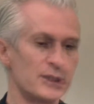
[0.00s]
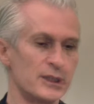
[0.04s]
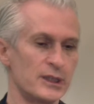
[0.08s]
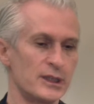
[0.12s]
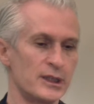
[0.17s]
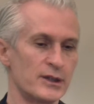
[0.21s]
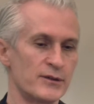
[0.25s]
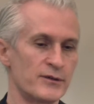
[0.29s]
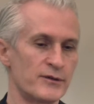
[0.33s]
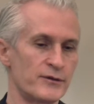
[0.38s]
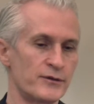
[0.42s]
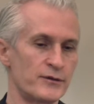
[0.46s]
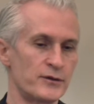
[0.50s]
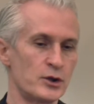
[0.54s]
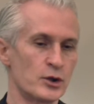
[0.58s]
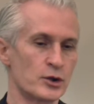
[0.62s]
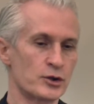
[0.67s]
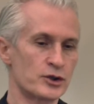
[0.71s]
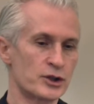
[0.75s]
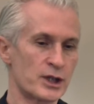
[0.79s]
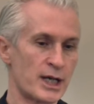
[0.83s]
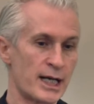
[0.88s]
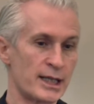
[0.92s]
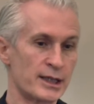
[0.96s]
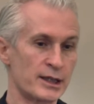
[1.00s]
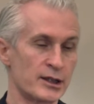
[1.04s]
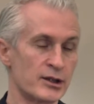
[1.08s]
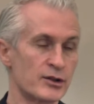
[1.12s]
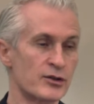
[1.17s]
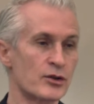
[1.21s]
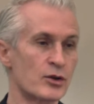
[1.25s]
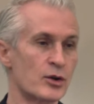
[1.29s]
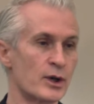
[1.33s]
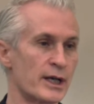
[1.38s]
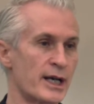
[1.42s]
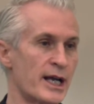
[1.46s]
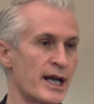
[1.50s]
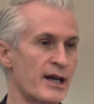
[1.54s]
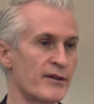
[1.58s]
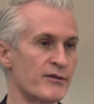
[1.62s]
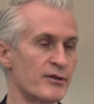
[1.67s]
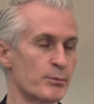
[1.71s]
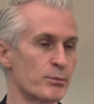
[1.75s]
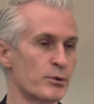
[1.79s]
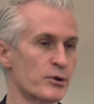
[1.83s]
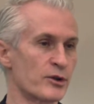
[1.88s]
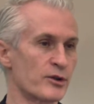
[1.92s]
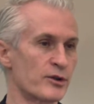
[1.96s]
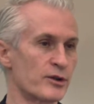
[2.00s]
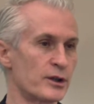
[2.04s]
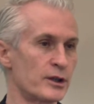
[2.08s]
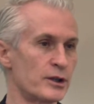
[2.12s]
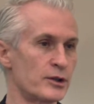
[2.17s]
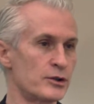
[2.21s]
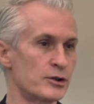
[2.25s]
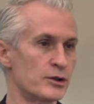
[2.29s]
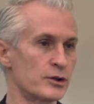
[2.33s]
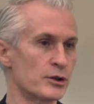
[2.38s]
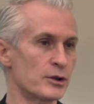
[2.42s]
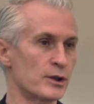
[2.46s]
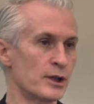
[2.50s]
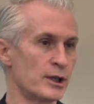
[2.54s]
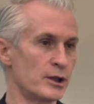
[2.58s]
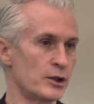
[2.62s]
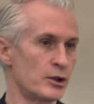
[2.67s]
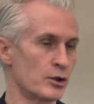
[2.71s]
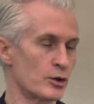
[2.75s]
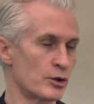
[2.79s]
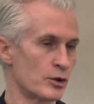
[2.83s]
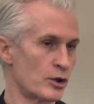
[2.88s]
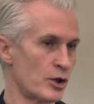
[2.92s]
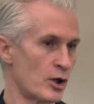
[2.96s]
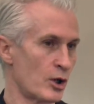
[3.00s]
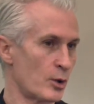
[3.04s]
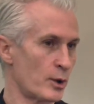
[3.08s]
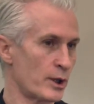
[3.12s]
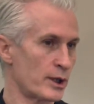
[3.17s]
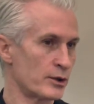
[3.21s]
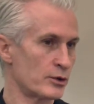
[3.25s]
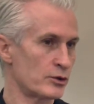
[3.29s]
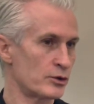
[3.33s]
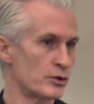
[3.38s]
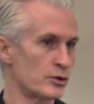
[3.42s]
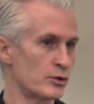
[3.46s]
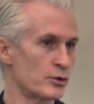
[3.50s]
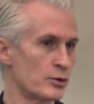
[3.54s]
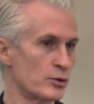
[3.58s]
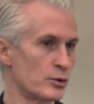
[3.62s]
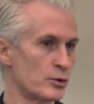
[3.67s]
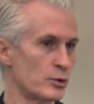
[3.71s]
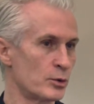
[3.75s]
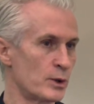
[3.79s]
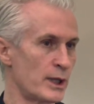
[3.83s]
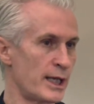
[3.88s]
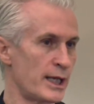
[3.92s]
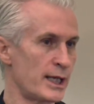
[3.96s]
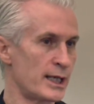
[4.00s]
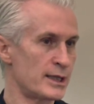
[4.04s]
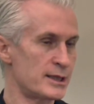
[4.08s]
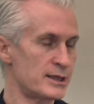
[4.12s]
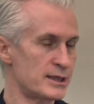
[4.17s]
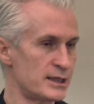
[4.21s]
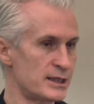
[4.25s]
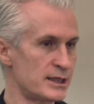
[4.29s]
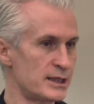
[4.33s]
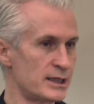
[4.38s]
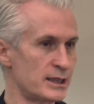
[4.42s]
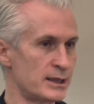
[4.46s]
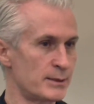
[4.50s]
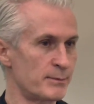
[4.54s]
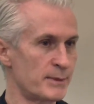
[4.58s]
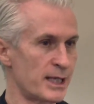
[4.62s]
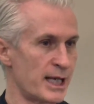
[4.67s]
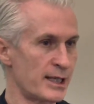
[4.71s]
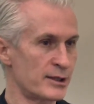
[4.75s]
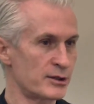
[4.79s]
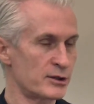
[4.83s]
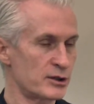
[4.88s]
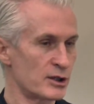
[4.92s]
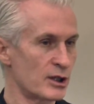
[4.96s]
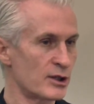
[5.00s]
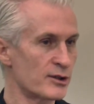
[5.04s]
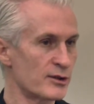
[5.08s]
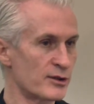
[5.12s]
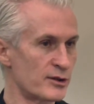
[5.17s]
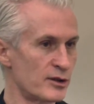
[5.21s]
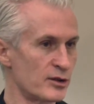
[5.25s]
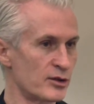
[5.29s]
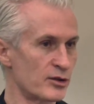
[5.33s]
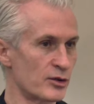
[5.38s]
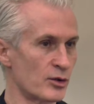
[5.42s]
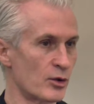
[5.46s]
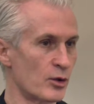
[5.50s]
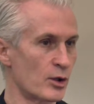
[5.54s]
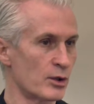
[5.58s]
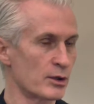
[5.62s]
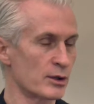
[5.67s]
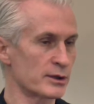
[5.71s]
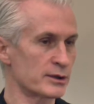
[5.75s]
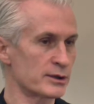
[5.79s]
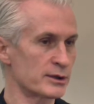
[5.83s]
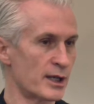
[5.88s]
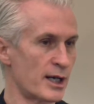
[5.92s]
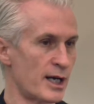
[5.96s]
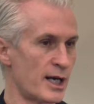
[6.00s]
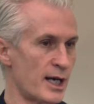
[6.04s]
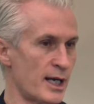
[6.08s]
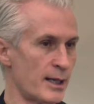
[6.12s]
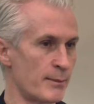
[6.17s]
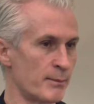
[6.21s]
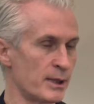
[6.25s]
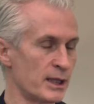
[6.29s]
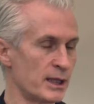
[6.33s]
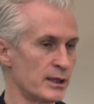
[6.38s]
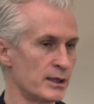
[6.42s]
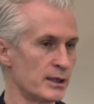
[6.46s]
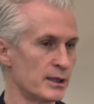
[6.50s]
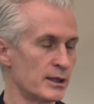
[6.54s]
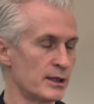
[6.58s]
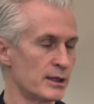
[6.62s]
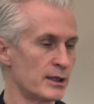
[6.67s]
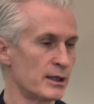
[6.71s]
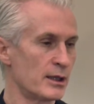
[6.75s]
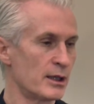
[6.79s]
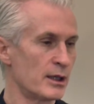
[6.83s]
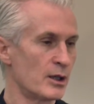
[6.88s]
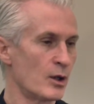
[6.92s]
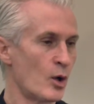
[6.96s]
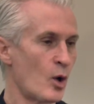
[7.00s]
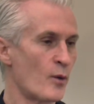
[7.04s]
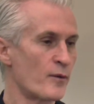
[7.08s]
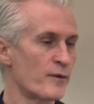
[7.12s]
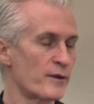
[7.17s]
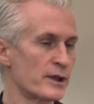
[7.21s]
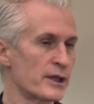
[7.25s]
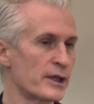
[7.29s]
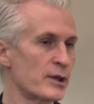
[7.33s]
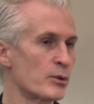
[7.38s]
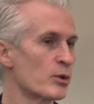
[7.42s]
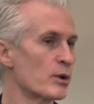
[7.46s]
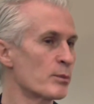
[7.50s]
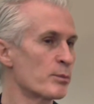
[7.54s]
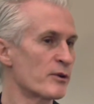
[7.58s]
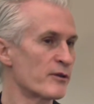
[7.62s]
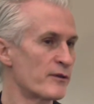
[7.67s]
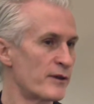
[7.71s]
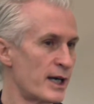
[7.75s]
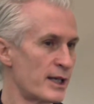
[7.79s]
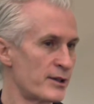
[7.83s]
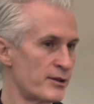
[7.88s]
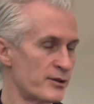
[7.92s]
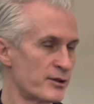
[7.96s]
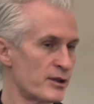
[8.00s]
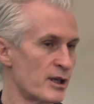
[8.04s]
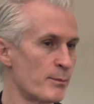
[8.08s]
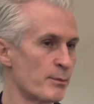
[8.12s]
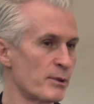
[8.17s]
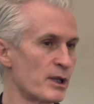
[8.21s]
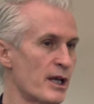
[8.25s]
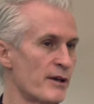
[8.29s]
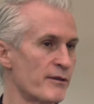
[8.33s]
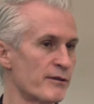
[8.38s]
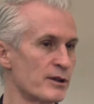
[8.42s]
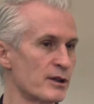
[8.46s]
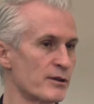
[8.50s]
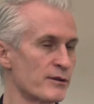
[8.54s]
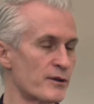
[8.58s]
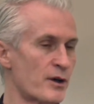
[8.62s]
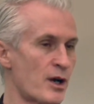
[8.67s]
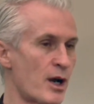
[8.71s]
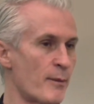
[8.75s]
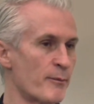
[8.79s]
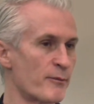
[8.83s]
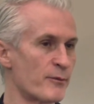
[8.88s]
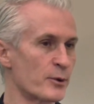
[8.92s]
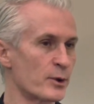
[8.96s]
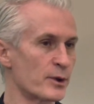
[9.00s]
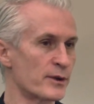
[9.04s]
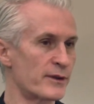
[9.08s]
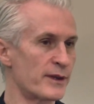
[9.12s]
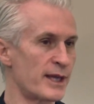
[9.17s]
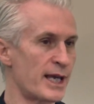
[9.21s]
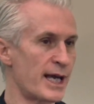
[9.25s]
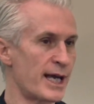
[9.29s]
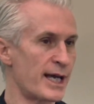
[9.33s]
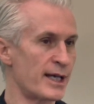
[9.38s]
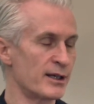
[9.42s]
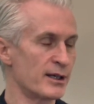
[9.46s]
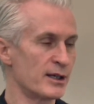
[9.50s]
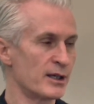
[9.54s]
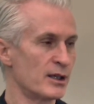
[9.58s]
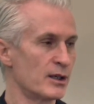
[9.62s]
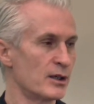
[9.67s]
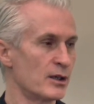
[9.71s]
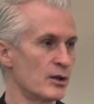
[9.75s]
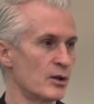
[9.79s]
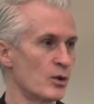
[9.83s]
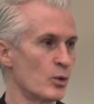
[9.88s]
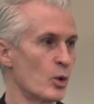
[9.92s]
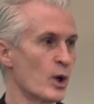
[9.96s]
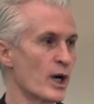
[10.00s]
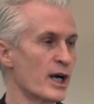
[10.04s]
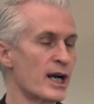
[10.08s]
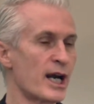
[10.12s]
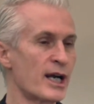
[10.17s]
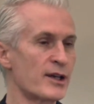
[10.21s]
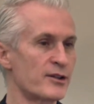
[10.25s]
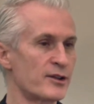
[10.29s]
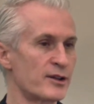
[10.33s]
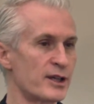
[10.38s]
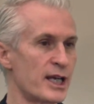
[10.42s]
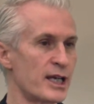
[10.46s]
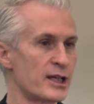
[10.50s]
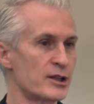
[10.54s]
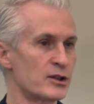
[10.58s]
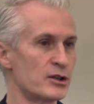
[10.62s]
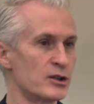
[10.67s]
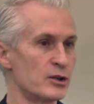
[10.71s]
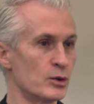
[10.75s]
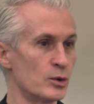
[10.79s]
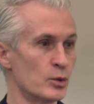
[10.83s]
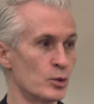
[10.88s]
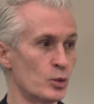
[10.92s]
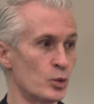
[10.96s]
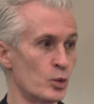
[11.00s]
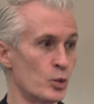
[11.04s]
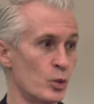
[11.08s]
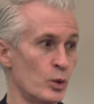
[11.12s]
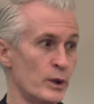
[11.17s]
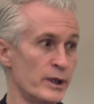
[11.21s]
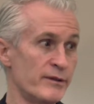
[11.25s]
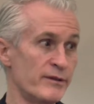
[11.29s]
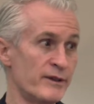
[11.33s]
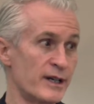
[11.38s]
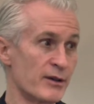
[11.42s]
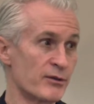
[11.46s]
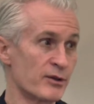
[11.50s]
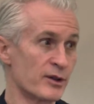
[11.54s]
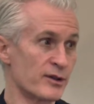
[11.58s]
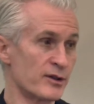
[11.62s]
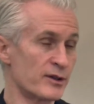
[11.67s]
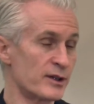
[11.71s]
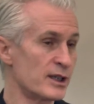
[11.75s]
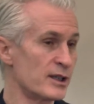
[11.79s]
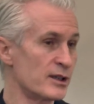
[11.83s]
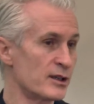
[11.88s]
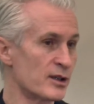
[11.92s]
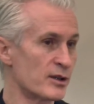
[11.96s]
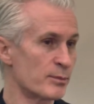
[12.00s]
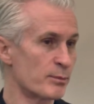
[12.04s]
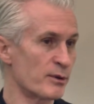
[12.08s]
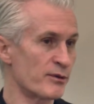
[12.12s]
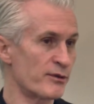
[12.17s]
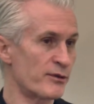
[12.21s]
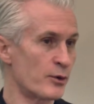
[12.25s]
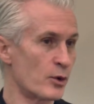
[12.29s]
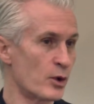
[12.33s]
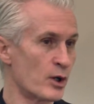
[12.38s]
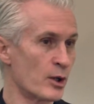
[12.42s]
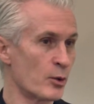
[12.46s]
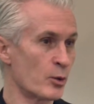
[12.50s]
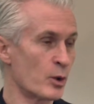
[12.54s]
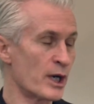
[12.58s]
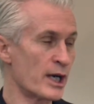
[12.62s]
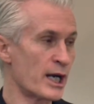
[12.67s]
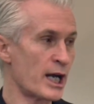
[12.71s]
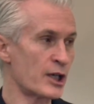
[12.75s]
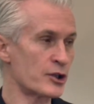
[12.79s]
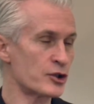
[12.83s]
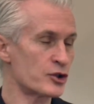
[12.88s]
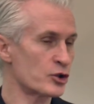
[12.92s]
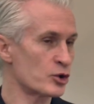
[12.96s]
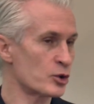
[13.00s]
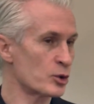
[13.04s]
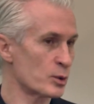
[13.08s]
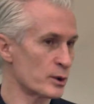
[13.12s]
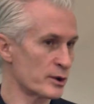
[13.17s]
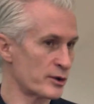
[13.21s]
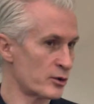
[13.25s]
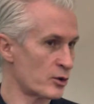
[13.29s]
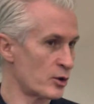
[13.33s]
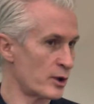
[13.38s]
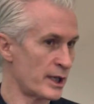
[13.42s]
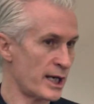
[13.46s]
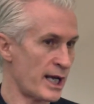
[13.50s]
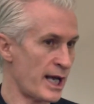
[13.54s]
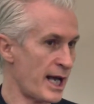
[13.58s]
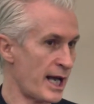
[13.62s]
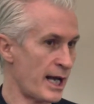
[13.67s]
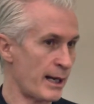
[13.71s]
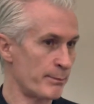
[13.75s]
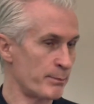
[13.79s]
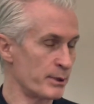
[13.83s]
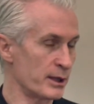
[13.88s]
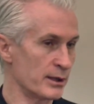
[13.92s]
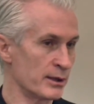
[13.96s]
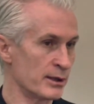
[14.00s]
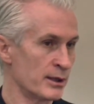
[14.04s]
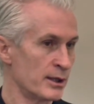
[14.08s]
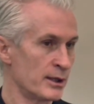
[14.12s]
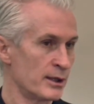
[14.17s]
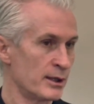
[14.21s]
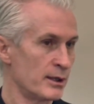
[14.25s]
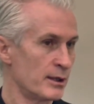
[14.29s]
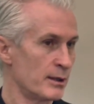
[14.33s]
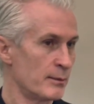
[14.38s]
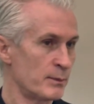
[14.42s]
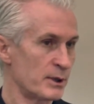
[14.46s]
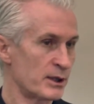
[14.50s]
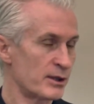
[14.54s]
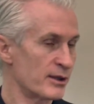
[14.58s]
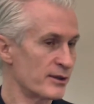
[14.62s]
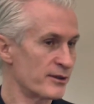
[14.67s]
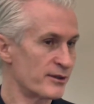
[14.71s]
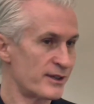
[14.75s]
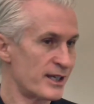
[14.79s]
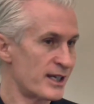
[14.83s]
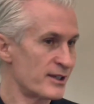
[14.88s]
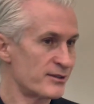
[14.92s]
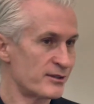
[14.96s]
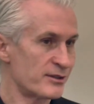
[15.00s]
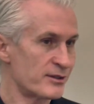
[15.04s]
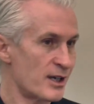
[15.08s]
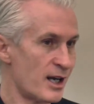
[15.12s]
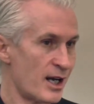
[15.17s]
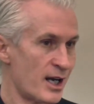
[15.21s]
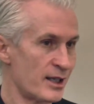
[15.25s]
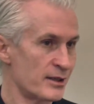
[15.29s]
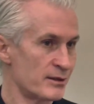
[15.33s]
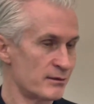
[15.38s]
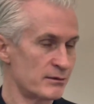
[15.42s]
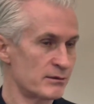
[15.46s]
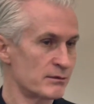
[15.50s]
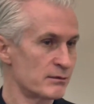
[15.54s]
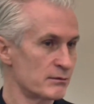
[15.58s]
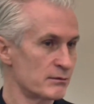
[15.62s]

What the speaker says: if your child is going to have a procedure and you're going to a team that does this all the time, hopefully it will provide some level of comfort that we're not saying to you, we've never seen this before, we're not sure what's going to happen, because that's not